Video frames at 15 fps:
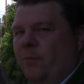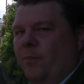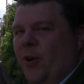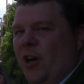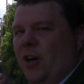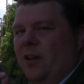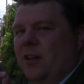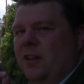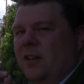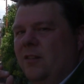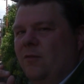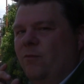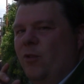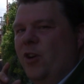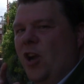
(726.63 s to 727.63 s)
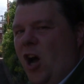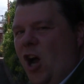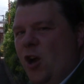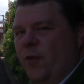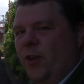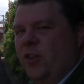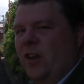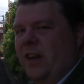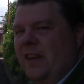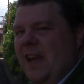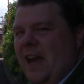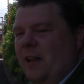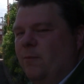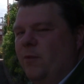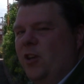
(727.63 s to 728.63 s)
But we're not overdo it
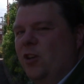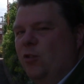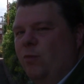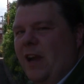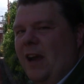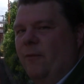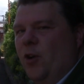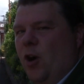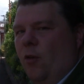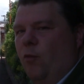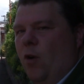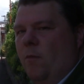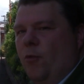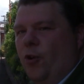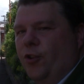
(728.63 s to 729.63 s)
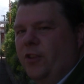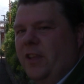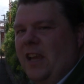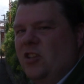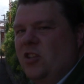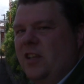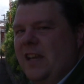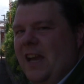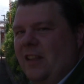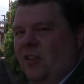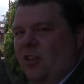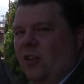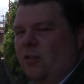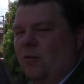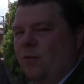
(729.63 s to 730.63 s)
yet, because we have got one more station to get
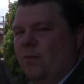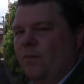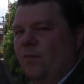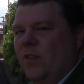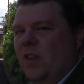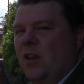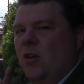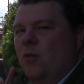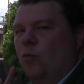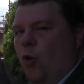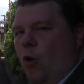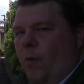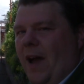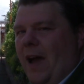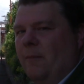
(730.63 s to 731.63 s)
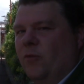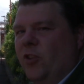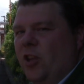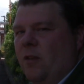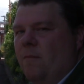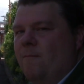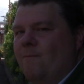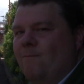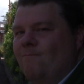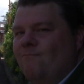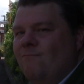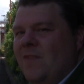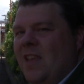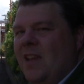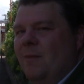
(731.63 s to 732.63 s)
to, Wolverhampton.
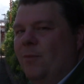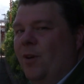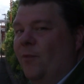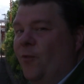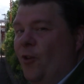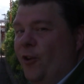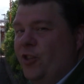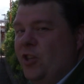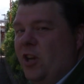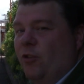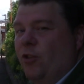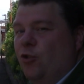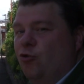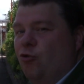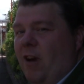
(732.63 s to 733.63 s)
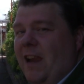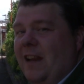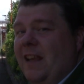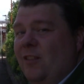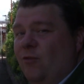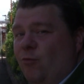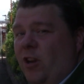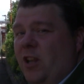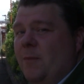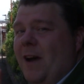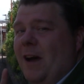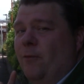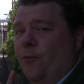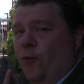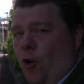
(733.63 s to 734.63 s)
Unfortunately, the train is running
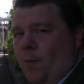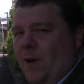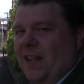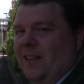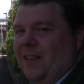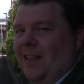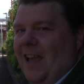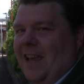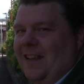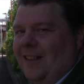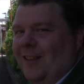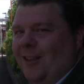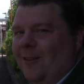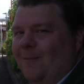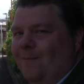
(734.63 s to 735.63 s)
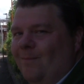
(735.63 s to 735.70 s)
about 4 minutes late.